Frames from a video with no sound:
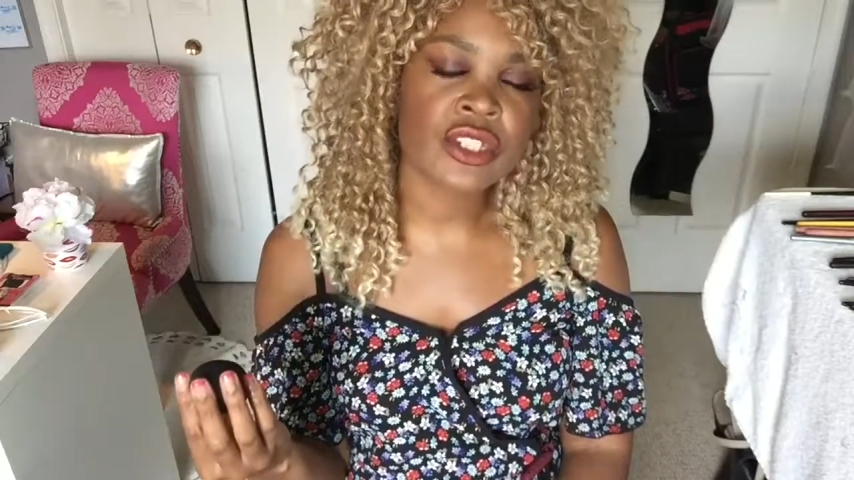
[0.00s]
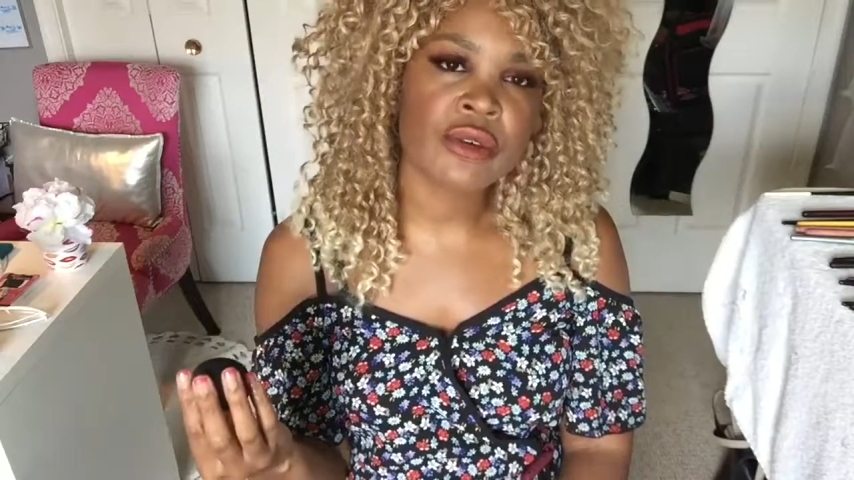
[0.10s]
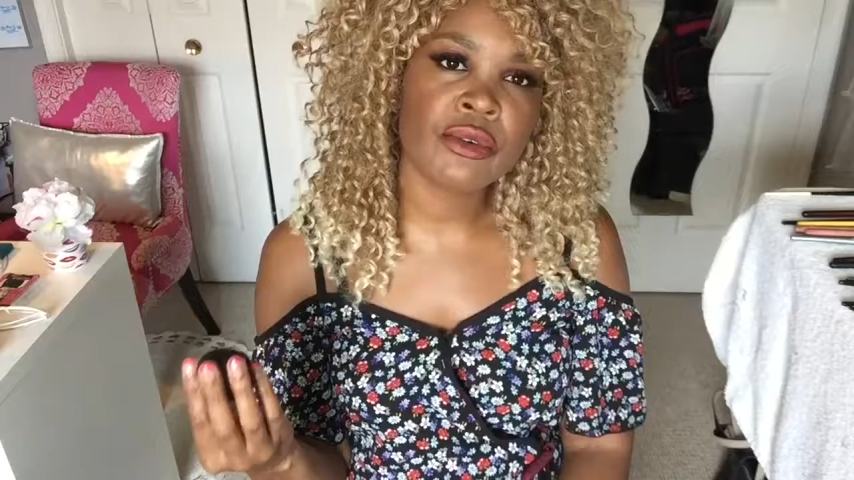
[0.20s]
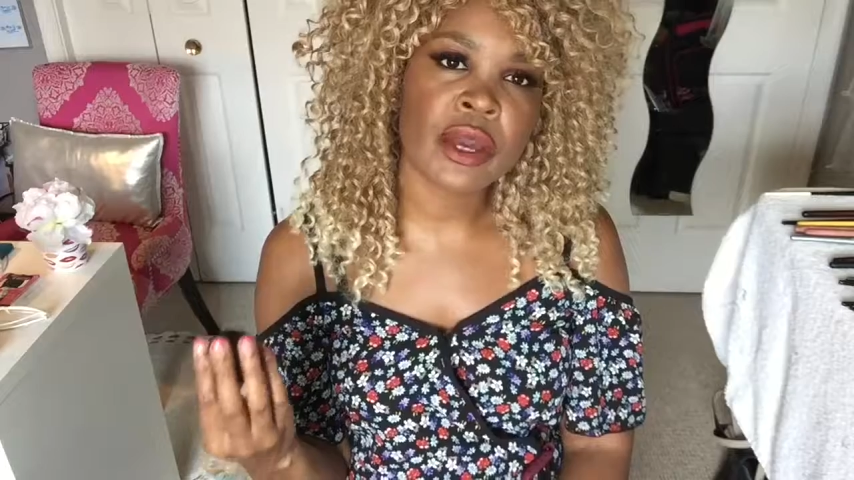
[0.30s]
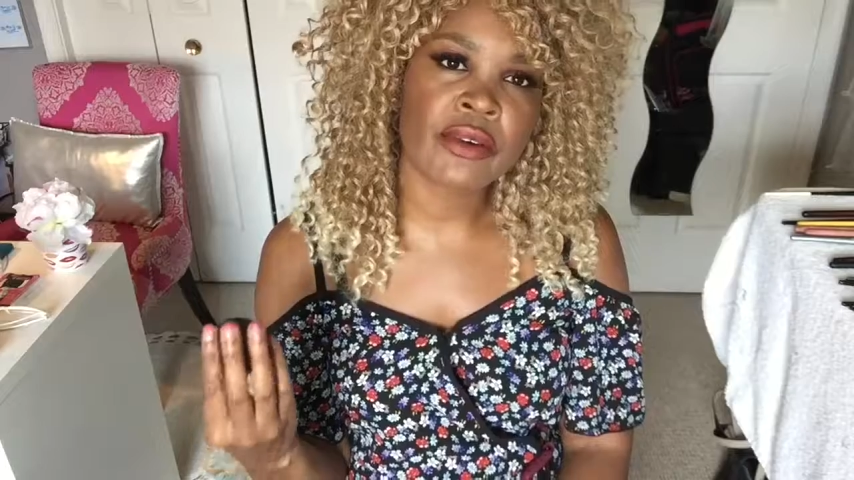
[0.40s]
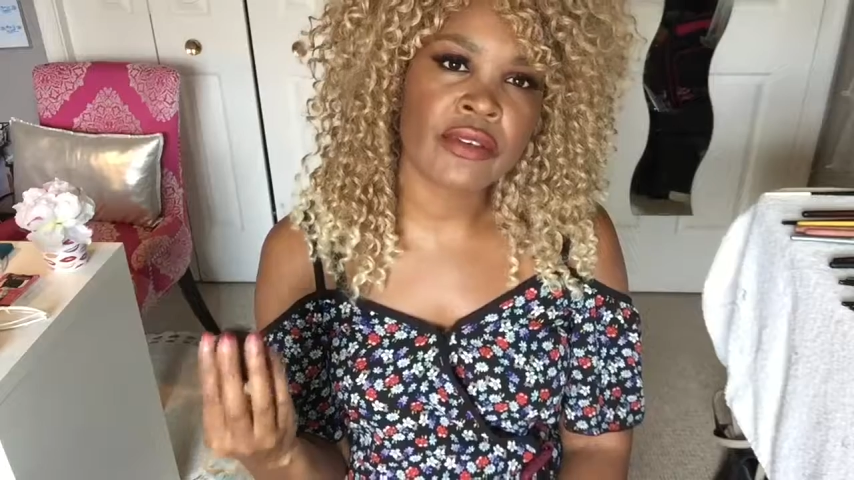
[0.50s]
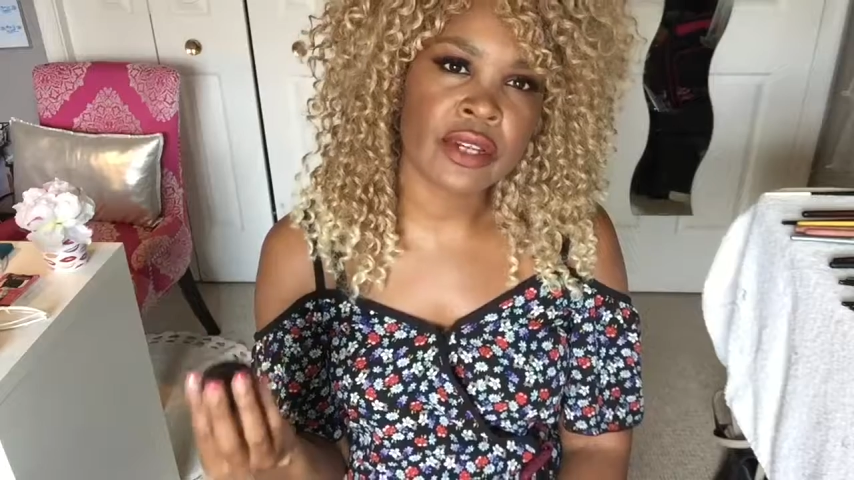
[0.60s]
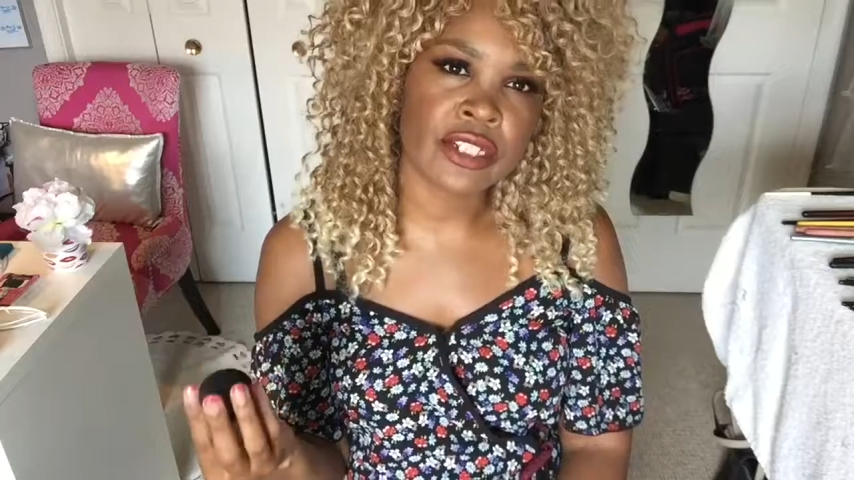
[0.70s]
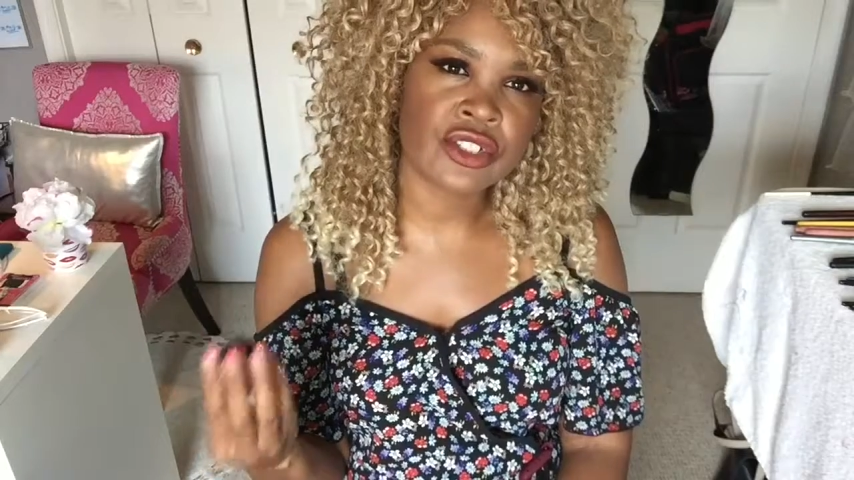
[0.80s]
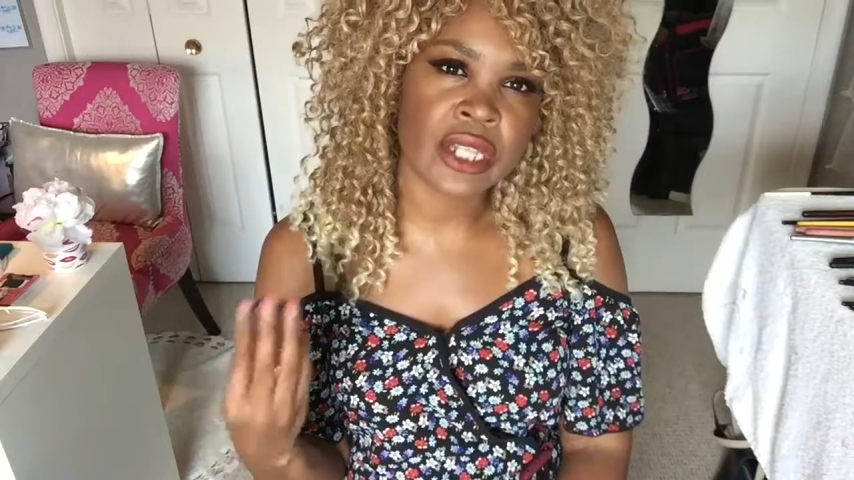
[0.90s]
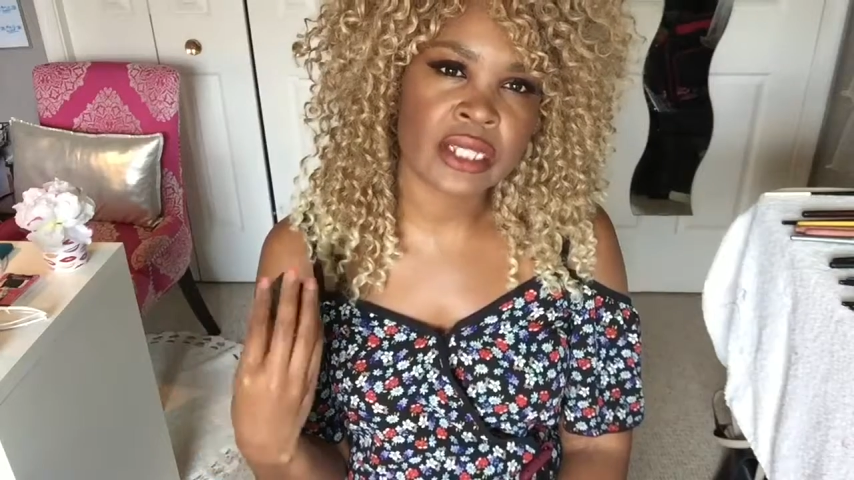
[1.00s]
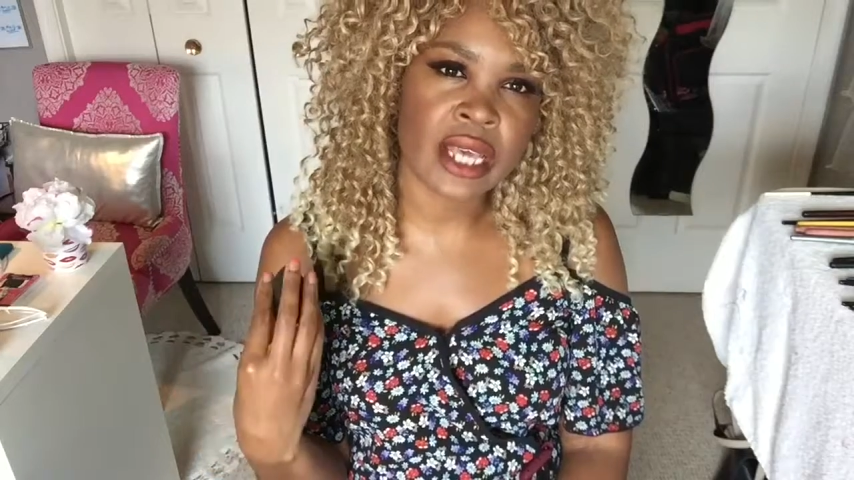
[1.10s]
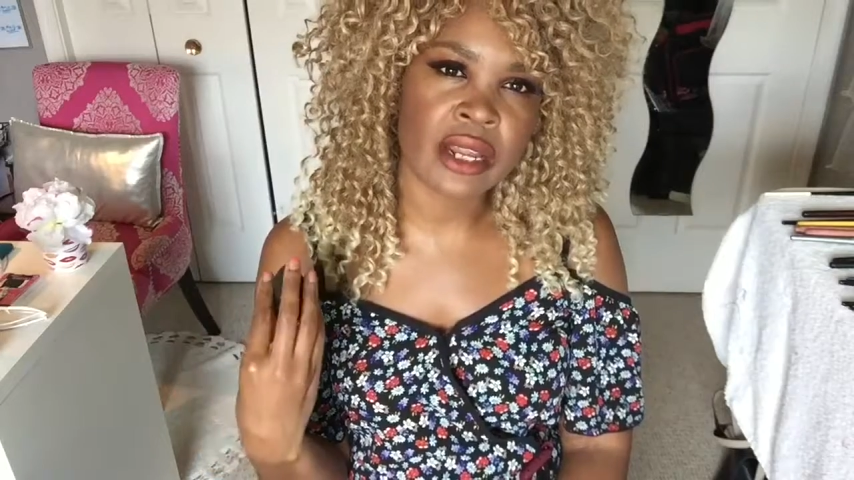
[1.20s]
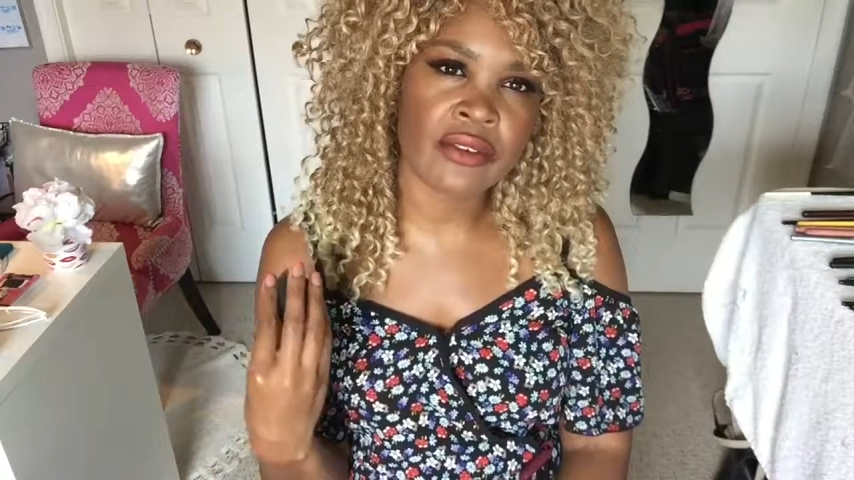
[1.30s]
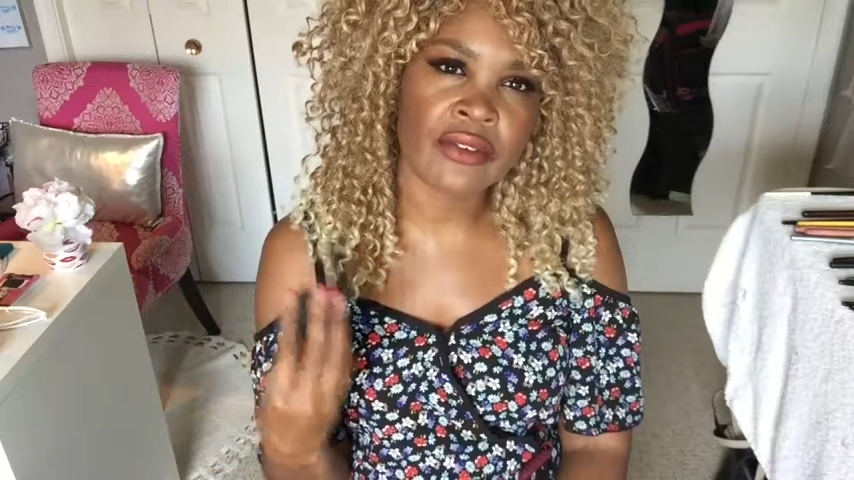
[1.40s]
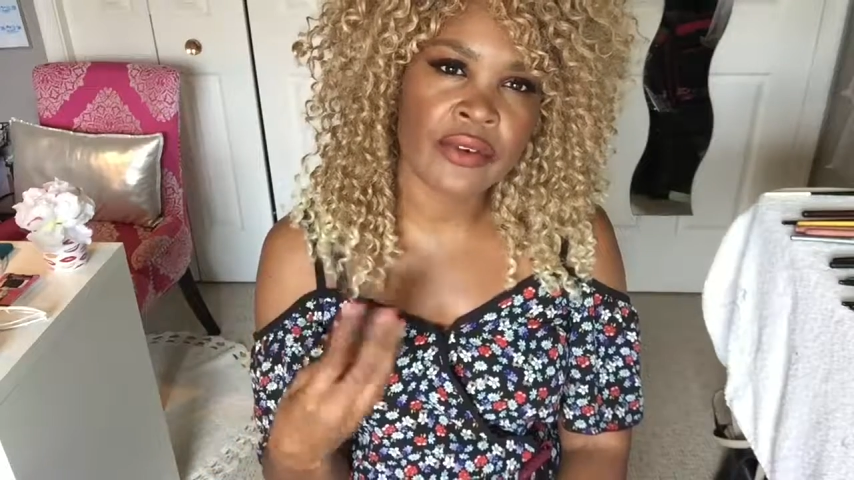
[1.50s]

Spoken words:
So if you have a foundation that's kind of